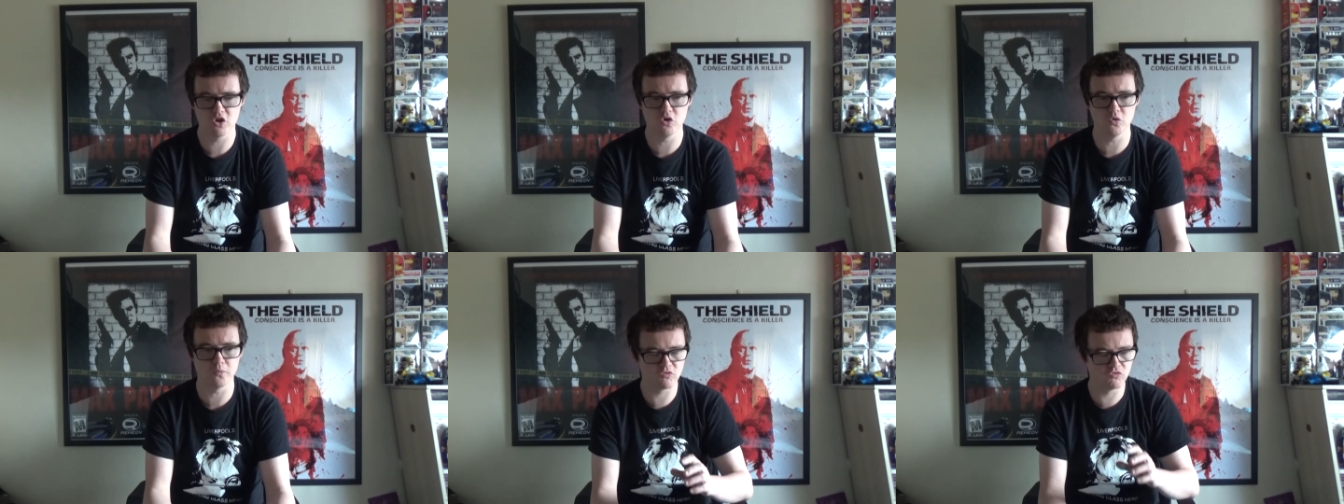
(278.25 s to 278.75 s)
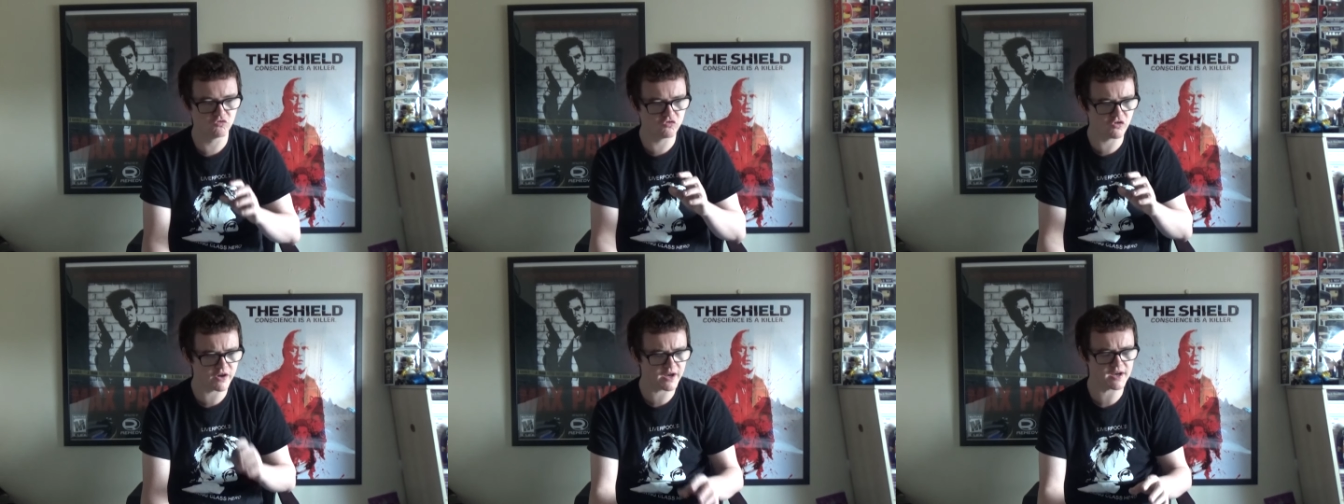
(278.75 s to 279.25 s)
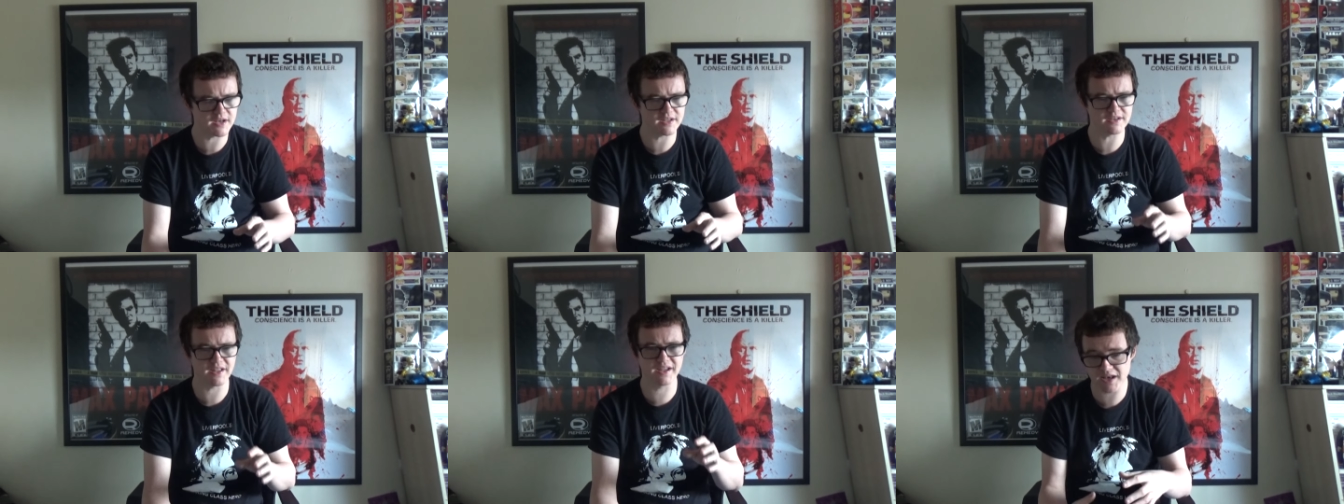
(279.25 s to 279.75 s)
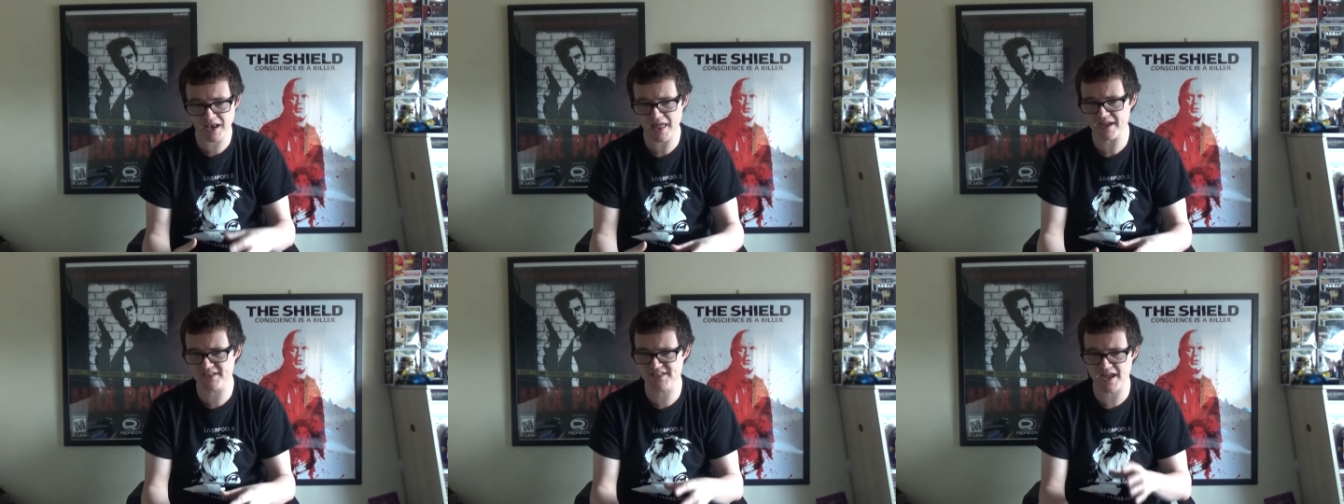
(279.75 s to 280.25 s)
who really
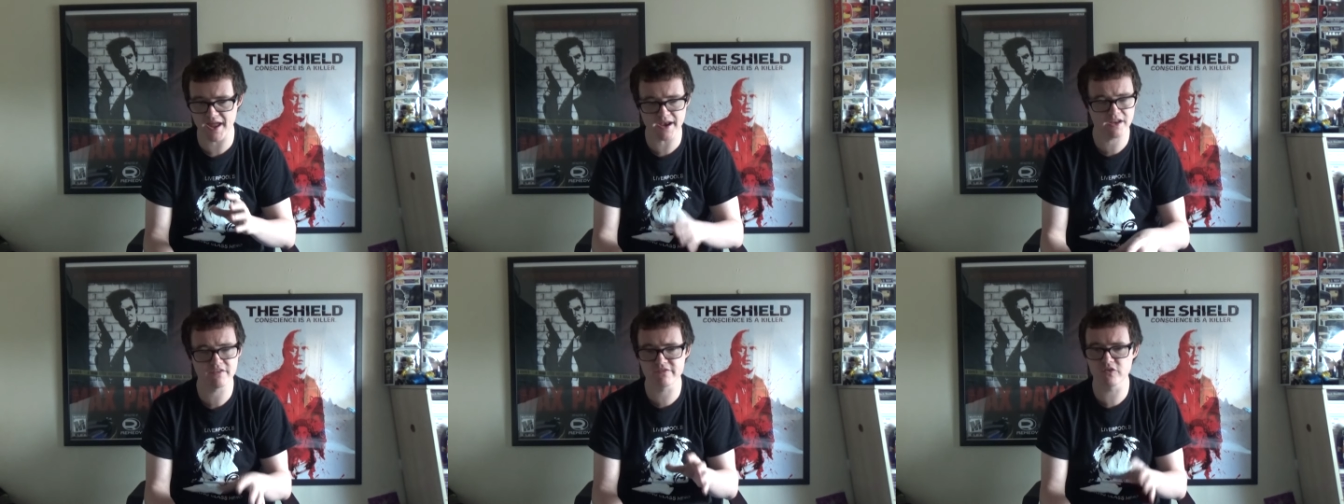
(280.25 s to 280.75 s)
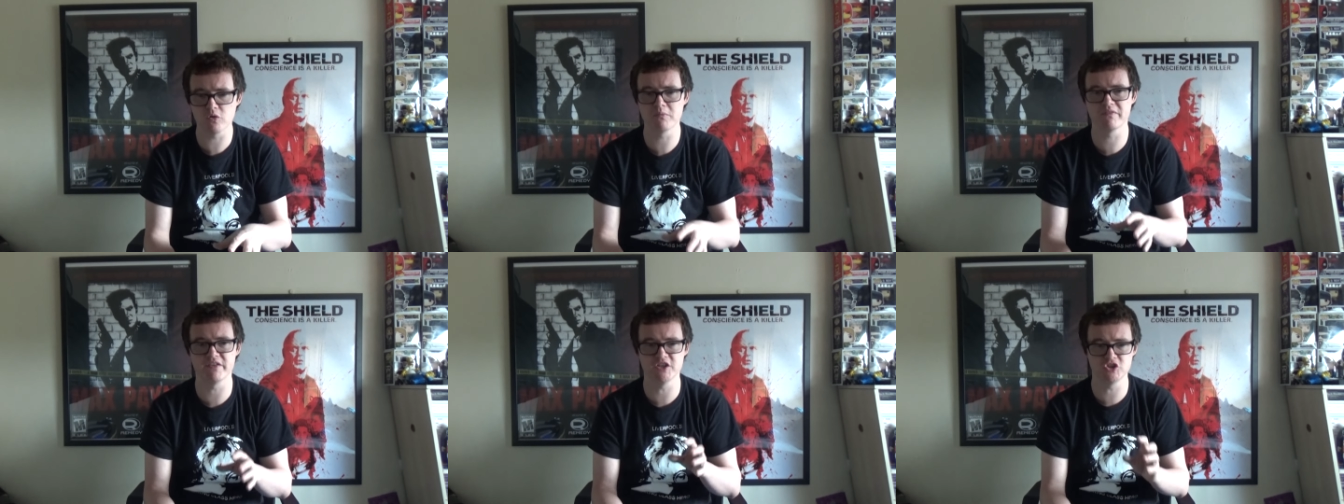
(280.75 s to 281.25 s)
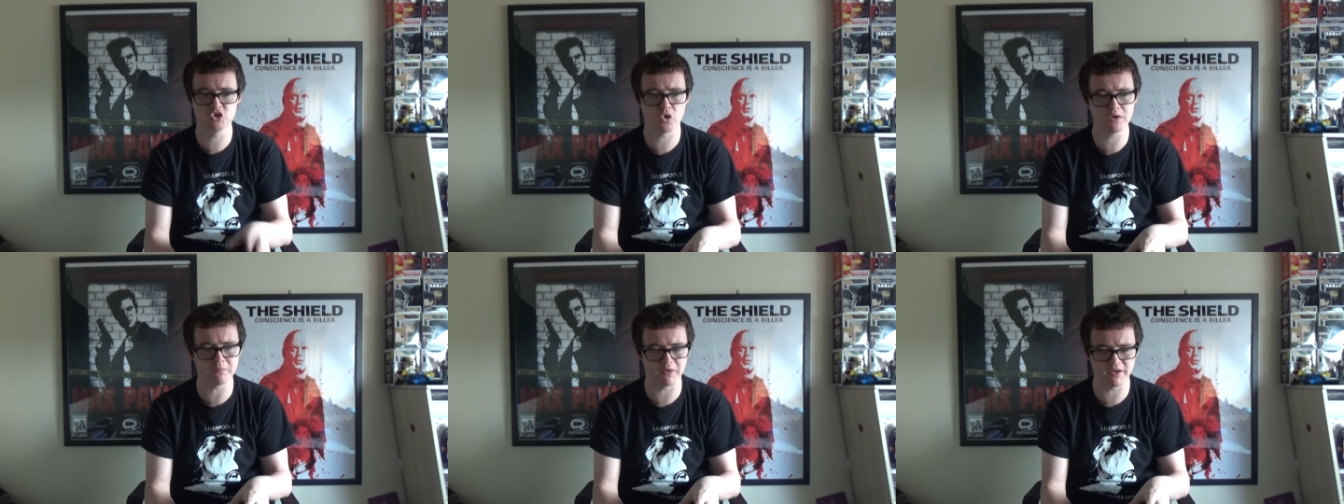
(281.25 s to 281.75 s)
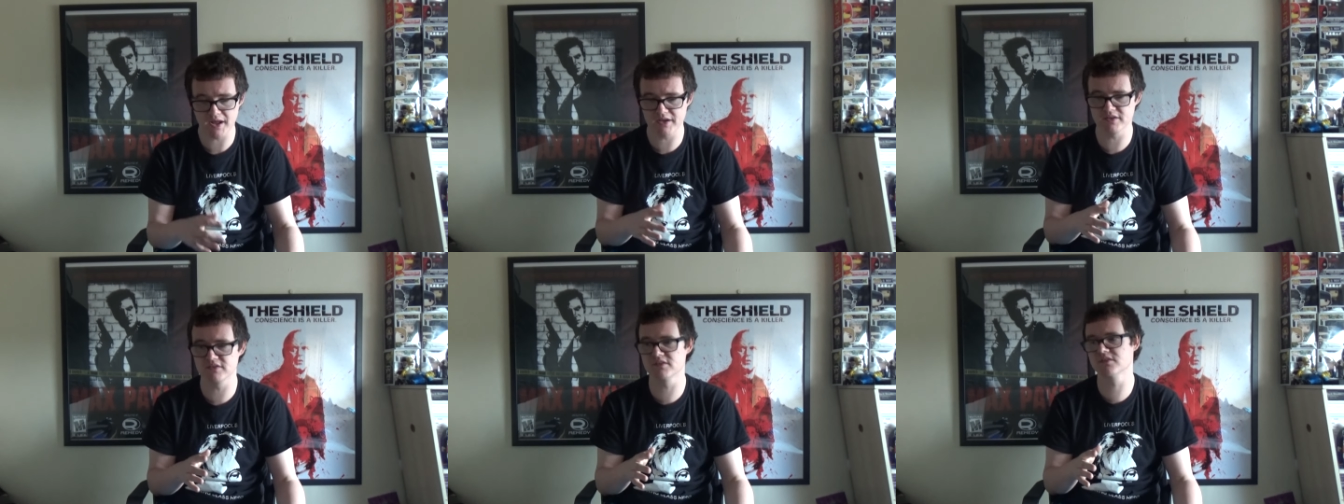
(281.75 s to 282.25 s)
neglects any form of enjoyment
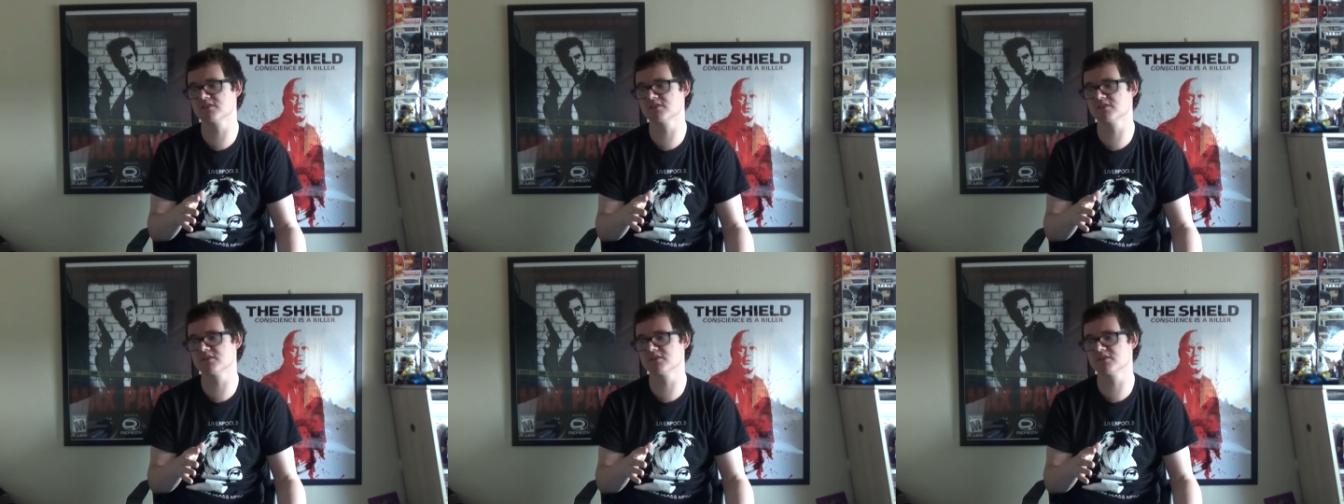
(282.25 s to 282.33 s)
and